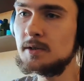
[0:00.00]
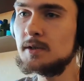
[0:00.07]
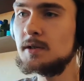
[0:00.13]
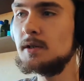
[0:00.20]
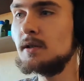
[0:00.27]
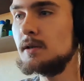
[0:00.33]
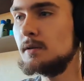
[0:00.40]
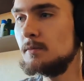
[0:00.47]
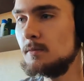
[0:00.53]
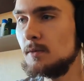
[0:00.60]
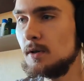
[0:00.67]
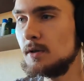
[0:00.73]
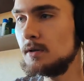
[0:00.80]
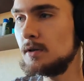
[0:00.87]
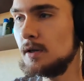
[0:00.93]
see
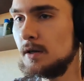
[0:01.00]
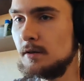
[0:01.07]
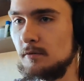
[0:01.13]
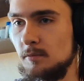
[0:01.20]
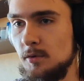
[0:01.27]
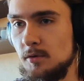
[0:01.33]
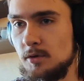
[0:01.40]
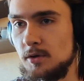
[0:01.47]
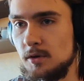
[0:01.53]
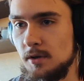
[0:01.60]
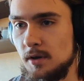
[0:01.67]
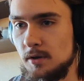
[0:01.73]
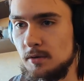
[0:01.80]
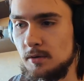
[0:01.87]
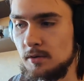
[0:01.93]
what kind of bullshit
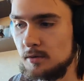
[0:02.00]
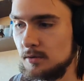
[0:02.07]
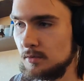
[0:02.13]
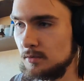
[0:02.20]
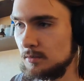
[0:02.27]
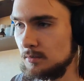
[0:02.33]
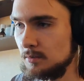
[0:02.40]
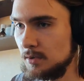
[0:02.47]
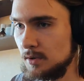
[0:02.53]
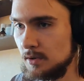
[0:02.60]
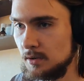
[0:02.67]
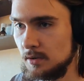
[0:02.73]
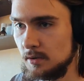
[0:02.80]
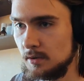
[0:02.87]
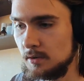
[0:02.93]
they're going to
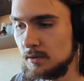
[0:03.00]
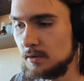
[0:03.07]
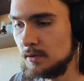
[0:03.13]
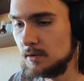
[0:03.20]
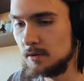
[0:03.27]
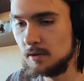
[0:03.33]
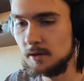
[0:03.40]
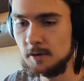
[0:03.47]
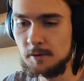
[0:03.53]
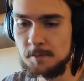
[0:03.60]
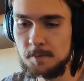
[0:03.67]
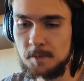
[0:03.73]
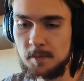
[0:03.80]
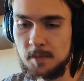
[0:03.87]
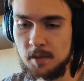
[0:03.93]
be
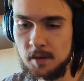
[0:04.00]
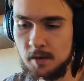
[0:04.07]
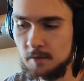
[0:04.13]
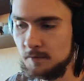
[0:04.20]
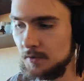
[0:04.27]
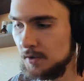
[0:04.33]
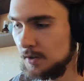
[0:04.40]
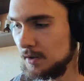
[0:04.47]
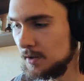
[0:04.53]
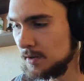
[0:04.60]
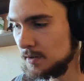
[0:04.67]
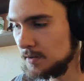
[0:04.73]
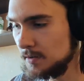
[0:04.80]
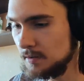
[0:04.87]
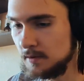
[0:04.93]
feeding
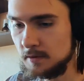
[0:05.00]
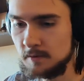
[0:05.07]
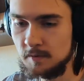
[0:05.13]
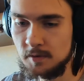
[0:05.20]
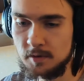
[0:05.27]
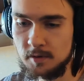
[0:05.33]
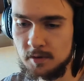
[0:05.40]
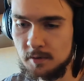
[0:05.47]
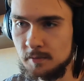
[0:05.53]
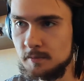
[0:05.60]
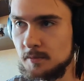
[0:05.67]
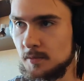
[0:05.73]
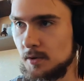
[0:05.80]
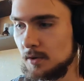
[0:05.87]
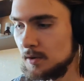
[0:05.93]
us in this video.
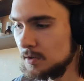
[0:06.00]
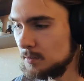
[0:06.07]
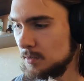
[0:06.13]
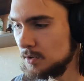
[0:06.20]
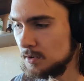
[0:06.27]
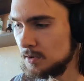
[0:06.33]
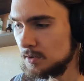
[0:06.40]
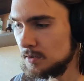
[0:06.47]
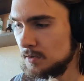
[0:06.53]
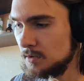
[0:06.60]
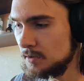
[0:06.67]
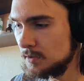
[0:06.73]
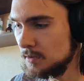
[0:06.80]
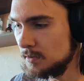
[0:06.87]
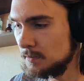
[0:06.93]
Okay, let me
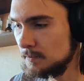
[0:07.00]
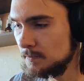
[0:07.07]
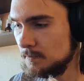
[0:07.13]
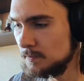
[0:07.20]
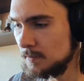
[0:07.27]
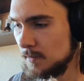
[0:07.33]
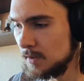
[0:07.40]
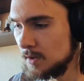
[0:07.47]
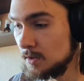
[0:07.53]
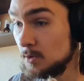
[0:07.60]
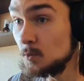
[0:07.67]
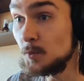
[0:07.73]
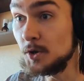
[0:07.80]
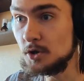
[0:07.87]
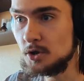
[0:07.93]
just
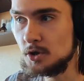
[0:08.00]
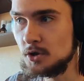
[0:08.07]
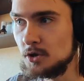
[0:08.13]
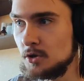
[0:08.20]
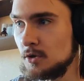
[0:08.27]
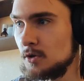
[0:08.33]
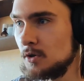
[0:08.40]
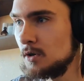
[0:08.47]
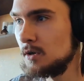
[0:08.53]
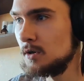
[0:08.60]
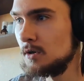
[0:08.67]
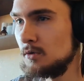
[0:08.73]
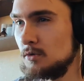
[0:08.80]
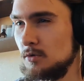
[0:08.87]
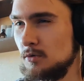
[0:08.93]
switch
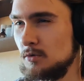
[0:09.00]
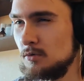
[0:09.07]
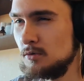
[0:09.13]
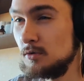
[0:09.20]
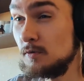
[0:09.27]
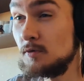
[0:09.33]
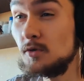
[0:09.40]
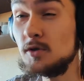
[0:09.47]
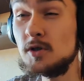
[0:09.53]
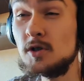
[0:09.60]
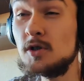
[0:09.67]
to a different